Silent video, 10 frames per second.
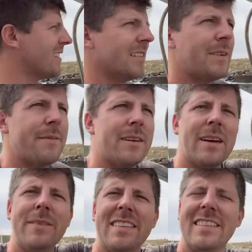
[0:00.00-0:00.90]
Maybe
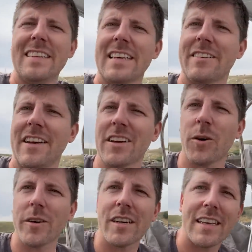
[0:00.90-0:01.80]
we just need to get around the
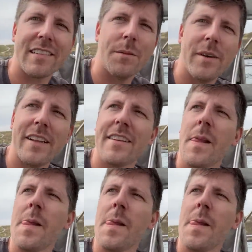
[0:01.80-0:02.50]
corner to get some wind.